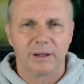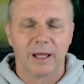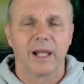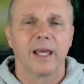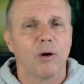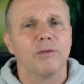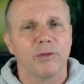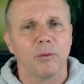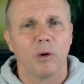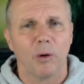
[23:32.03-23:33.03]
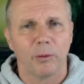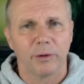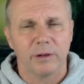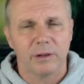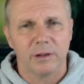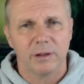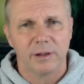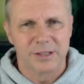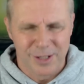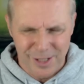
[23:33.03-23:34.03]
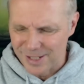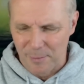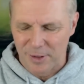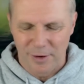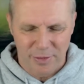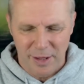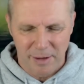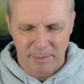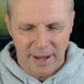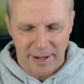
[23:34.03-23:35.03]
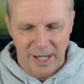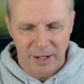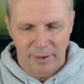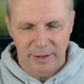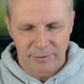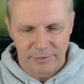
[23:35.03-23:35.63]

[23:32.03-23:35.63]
killing off the world. It's just something to think about anyway.